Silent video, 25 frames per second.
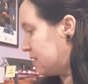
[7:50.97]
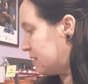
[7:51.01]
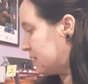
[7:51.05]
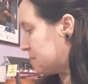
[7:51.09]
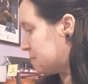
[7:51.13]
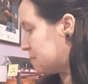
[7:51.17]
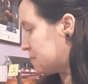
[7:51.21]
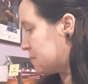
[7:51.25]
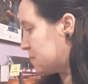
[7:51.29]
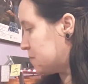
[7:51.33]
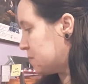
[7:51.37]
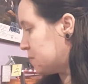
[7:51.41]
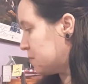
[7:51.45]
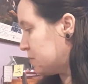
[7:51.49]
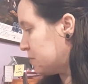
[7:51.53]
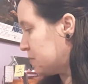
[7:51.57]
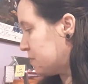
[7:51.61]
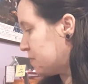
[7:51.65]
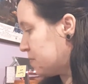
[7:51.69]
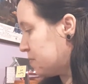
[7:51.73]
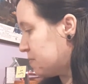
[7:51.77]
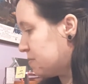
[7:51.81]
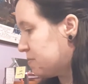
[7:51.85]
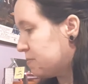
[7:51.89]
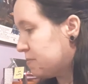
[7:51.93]

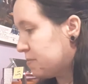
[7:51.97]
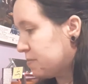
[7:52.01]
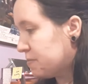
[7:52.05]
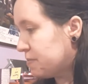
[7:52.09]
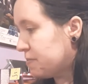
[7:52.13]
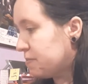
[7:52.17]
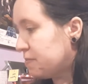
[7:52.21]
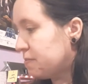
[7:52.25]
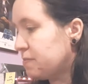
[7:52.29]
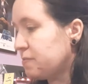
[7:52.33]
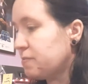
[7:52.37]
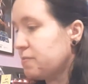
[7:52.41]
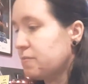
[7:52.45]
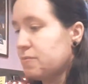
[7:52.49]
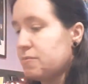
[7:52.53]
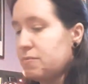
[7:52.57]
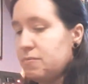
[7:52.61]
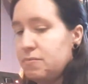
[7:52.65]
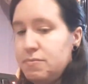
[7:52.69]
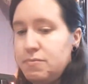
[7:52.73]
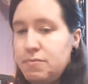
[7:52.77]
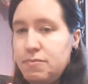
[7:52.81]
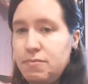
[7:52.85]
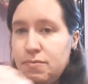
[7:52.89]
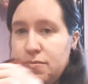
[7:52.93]

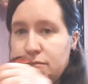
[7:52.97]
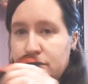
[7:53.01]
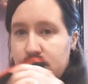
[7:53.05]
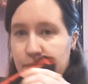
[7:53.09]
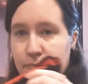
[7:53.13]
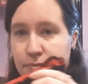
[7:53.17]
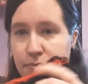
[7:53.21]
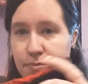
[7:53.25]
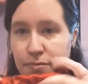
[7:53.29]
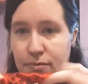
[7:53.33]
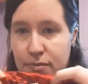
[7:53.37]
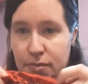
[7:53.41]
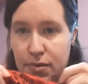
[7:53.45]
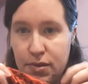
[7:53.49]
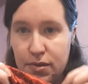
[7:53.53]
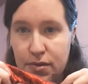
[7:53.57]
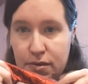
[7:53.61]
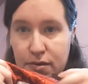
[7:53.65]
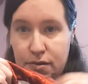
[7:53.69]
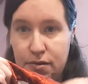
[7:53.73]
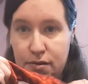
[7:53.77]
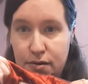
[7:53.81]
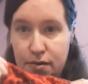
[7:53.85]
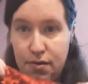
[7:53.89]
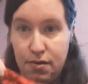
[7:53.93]

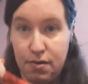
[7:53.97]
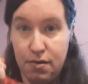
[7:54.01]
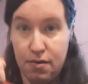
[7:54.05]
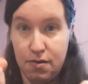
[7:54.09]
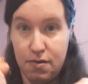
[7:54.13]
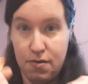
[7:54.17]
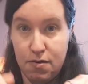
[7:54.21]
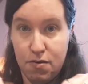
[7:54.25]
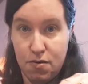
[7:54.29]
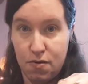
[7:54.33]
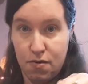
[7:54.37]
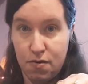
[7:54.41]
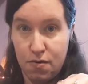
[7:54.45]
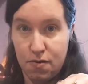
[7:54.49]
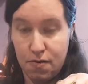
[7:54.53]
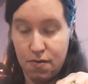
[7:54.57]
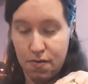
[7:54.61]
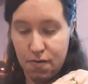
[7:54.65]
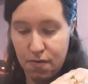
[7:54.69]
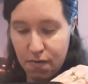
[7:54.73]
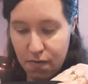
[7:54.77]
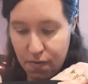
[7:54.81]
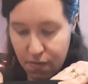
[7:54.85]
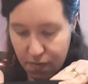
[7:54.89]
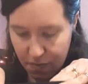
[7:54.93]

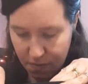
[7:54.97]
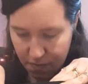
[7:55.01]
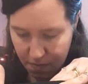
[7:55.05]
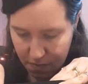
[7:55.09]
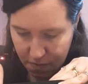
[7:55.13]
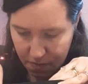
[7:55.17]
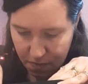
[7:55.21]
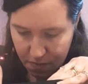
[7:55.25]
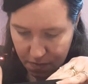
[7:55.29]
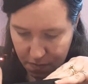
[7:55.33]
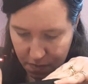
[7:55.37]
No one is speaking in this clip.